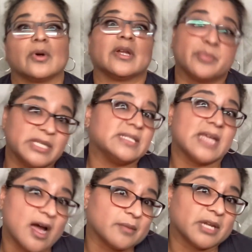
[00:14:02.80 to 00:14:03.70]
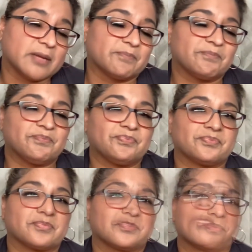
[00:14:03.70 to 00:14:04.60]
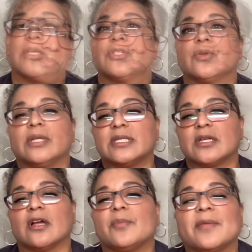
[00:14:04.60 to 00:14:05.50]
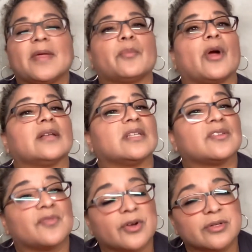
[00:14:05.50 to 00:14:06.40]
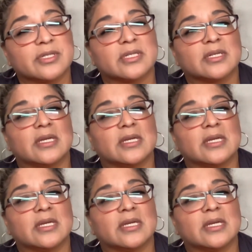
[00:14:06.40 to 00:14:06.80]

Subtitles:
an episiotomy. So let's talk about that process first.